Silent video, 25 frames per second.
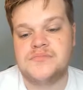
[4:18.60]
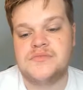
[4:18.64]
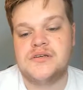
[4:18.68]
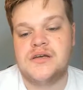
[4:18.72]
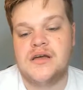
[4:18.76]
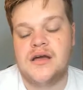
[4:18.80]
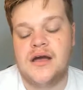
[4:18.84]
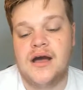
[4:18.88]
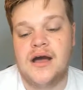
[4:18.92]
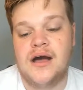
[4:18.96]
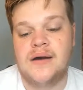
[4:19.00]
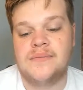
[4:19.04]

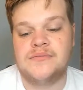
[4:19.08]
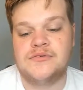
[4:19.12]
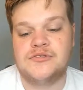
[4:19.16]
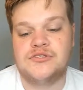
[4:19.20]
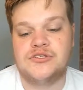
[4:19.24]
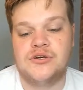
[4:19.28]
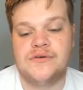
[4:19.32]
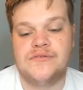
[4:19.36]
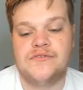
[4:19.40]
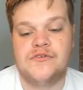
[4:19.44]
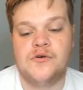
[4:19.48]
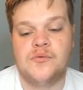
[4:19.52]

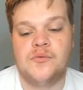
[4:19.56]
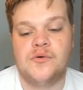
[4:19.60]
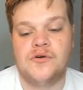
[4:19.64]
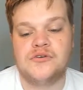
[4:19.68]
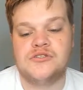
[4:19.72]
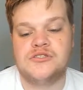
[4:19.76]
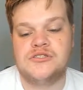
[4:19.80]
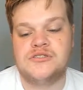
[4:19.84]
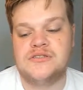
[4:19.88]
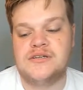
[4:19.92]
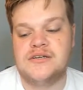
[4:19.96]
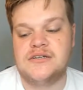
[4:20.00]
So if you're
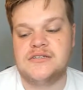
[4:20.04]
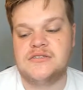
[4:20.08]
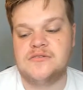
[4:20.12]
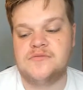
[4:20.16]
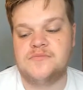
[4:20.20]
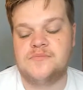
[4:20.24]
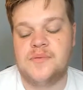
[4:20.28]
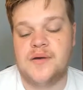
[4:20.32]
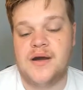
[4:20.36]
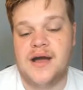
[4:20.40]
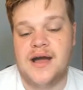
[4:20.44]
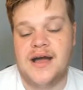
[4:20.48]
watching this
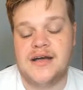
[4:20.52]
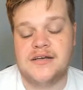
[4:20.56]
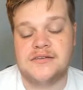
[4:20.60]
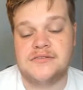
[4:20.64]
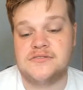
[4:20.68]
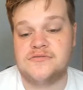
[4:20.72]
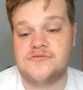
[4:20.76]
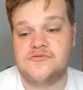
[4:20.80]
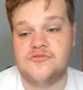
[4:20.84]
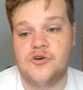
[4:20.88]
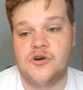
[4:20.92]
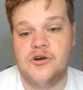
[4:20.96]

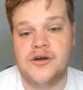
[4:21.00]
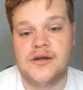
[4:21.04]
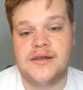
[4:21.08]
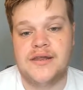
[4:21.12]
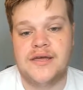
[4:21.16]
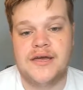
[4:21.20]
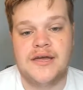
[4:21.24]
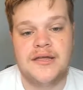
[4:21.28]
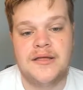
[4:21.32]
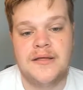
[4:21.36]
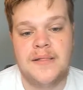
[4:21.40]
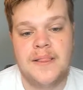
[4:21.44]
past
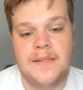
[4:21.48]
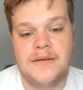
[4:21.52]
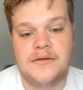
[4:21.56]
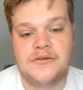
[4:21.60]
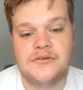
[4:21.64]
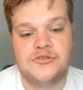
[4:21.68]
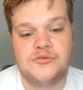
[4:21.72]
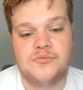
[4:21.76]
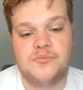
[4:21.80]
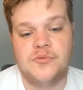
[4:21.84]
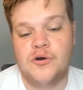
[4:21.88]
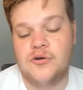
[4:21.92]
Friday,
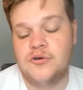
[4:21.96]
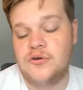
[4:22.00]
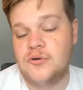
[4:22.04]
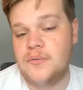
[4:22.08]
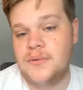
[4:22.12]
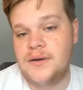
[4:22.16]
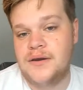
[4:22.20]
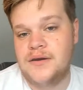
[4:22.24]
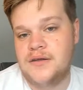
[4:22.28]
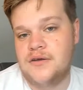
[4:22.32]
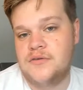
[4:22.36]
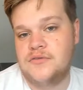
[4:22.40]
you'll
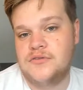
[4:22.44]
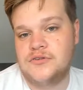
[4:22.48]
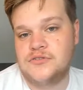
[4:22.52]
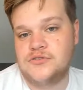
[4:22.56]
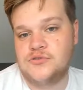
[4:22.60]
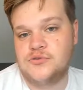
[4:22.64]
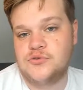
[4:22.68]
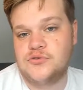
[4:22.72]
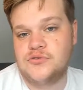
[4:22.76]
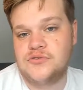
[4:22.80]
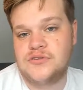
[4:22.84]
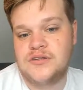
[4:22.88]
probably know the
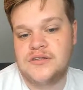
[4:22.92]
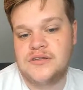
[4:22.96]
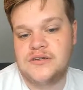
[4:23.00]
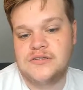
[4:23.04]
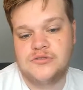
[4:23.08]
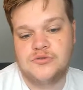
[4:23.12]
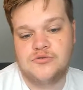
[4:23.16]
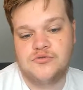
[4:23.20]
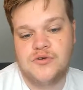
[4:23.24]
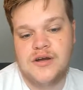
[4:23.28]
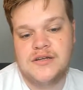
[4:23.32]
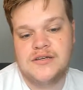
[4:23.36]
score to
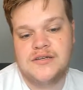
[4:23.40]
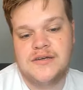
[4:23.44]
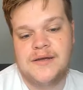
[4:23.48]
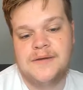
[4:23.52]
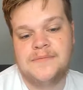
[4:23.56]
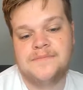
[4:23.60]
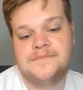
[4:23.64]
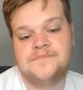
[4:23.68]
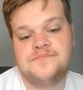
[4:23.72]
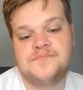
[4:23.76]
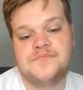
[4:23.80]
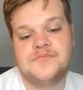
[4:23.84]
this
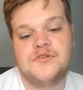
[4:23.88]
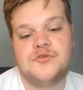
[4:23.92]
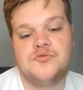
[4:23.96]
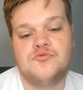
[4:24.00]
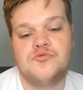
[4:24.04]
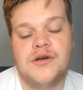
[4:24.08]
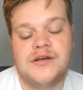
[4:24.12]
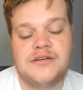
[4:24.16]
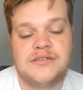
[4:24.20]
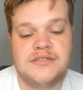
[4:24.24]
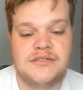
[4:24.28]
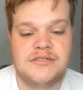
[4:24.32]
already.
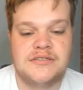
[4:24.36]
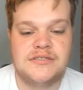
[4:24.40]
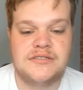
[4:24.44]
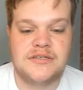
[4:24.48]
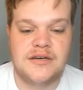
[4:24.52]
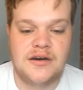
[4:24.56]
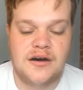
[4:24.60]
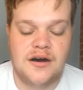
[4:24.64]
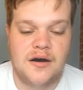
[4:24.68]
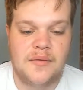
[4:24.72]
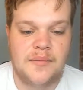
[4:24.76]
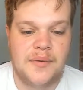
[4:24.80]
Reading
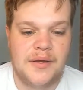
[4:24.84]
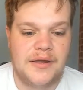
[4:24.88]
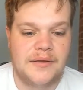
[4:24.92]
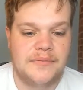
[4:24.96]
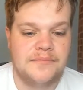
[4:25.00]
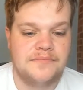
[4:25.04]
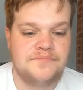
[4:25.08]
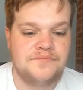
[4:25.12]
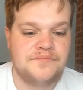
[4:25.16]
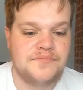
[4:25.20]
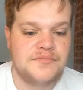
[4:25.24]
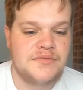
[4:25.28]
Derby.
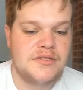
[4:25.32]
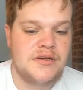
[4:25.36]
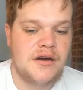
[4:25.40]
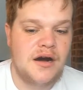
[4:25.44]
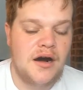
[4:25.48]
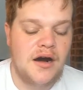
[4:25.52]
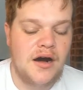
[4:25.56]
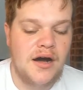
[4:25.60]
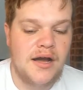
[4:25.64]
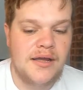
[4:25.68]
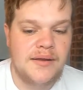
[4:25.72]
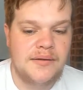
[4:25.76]

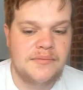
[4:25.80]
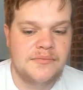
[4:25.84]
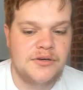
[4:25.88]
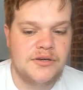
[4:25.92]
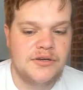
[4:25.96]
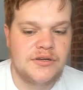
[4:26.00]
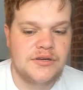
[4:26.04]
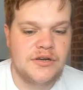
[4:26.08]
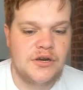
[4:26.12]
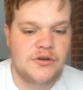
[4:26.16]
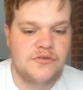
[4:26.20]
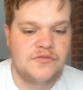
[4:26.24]
I am
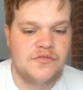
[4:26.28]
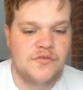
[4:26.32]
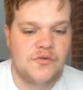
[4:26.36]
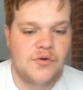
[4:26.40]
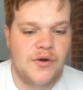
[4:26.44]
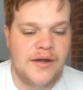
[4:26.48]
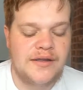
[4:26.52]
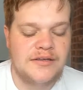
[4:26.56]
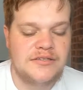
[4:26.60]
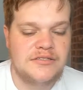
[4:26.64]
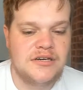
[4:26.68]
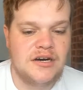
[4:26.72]
going to go
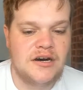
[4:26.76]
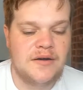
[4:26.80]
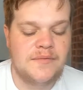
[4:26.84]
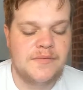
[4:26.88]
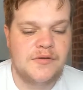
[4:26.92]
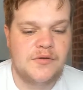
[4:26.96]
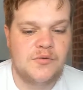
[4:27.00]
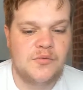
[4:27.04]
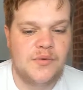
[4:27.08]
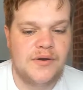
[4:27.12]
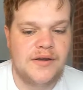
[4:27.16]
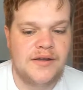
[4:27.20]
for a
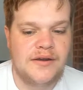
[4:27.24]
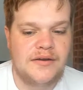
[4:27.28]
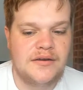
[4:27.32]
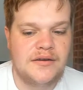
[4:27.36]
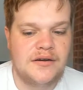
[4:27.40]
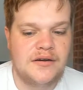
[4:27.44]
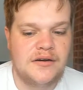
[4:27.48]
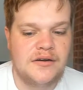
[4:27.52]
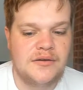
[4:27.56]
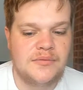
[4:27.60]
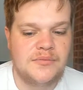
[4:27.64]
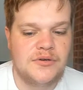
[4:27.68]
Derby win.
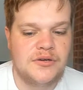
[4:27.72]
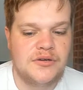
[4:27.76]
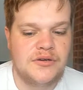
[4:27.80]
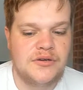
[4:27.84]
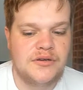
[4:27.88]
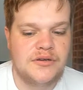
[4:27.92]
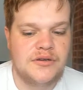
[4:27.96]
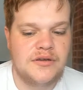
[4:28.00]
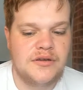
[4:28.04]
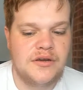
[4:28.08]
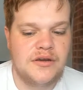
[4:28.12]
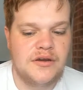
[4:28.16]
I'm going
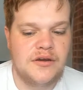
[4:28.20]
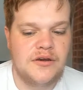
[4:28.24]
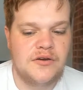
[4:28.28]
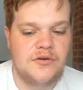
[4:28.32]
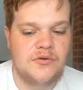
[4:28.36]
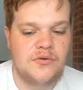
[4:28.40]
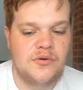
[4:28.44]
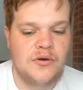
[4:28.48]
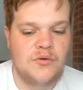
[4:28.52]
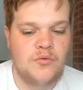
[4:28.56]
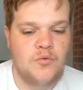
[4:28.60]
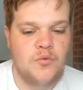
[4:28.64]
to
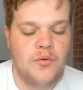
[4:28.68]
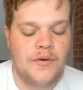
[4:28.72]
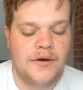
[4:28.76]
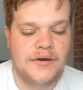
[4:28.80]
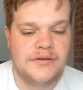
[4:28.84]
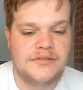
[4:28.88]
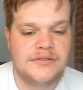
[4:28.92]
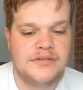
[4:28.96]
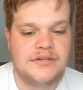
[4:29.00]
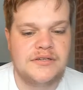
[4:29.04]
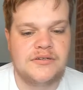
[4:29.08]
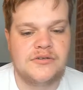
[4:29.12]
go
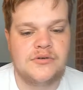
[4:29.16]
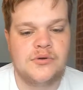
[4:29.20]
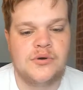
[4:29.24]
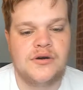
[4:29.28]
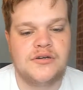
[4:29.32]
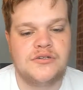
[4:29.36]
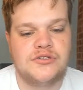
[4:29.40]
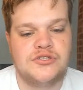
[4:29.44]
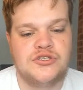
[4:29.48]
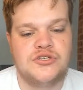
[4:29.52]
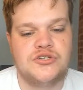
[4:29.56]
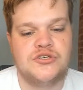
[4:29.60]

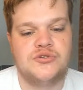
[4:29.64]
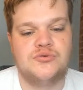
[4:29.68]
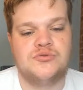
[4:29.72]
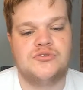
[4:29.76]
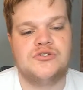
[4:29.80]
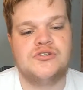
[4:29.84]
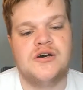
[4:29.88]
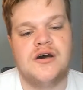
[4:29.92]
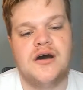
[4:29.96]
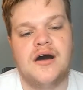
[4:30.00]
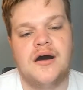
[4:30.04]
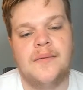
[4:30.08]
1-0 to
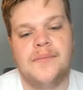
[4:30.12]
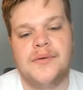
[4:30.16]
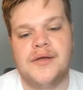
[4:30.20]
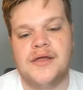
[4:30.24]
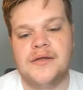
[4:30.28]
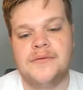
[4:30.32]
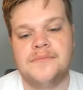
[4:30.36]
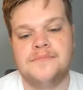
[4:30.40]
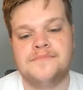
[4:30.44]
Derby.